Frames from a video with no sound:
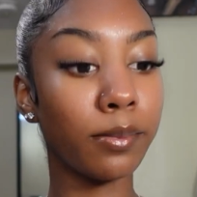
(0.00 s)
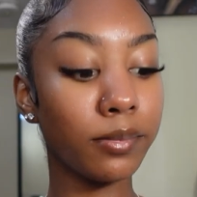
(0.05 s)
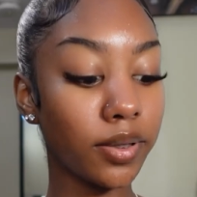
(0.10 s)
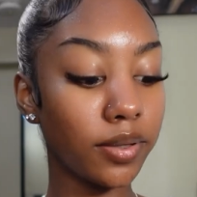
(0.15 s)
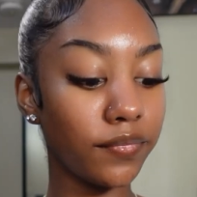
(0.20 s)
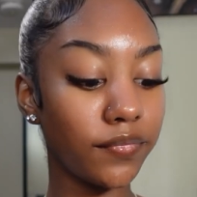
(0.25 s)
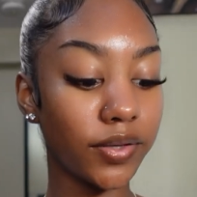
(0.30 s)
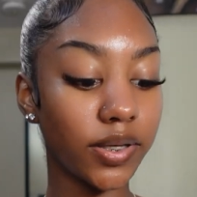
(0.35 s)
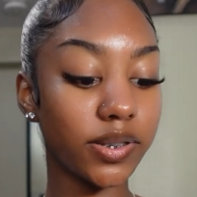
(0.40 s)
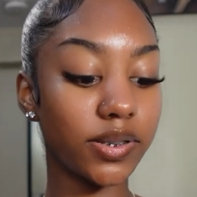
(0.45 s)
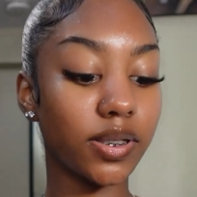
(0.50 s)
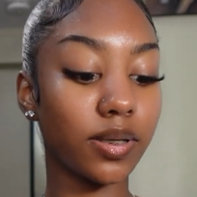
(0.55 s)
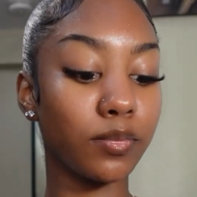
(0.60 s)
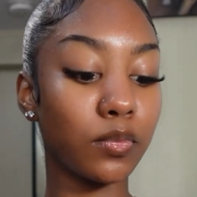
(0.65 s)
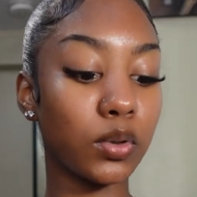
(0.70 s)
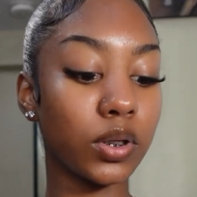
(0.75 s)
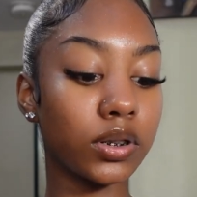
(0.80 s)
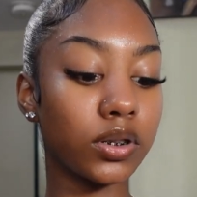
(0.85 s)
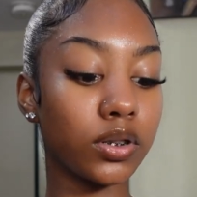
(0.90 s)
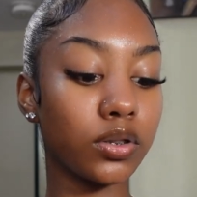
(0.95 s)
my face, I'm
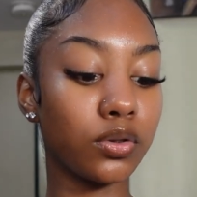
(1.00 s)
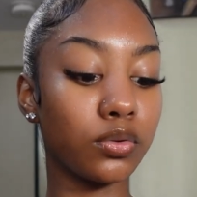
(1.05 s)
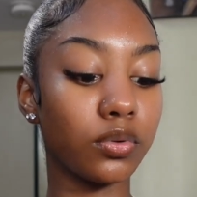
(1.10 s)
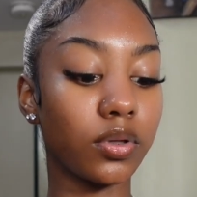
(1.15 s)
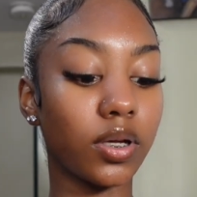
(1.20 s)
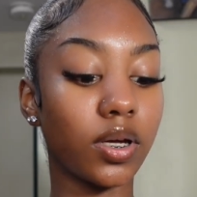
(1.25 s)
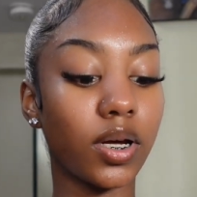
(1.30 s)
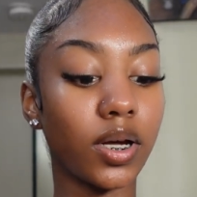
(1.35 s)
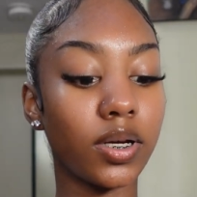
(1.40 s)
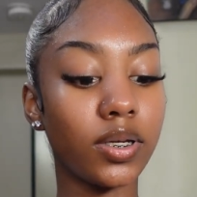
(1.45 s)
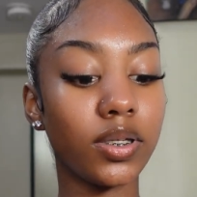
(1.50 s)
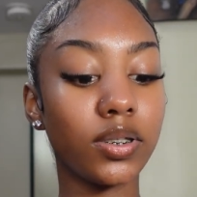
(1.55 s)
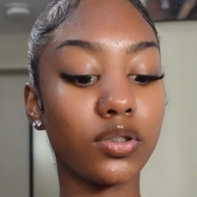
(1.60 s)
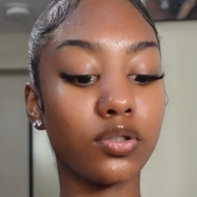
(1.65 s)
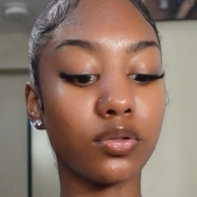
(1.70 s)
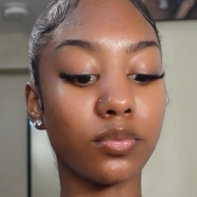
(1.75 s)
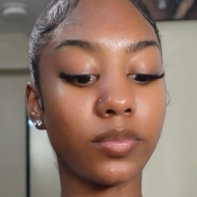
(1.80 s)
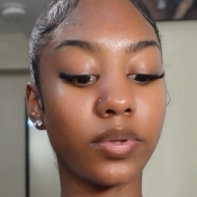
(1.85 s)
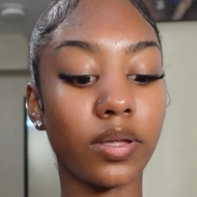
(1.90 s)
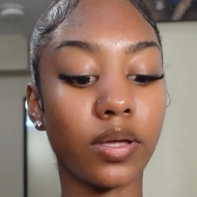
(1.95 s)
going to do the Honey
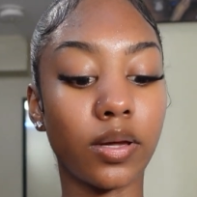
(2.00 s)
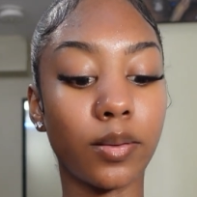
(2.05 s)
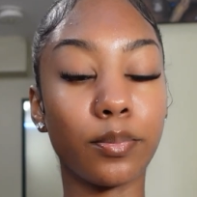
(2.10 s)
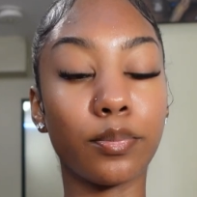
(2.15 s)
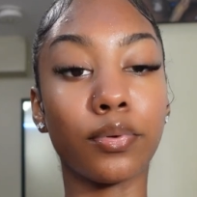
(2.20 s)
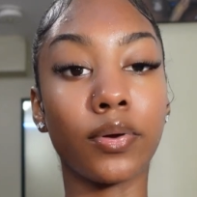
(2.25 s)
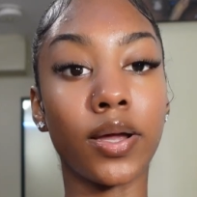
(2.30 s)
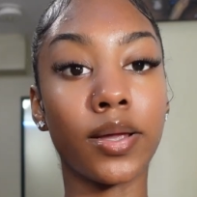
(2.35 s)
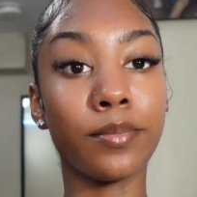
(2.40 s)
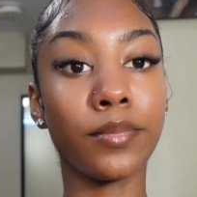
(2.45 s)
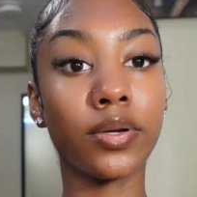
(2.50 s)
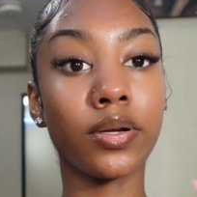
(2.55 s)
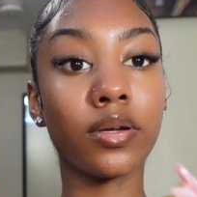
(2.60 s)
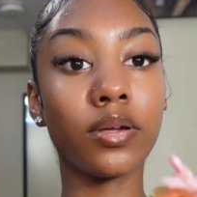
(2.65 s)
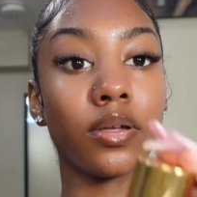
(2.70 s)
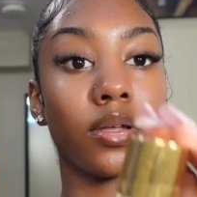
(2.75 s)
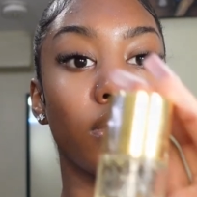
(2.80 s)
Do Me Up primer.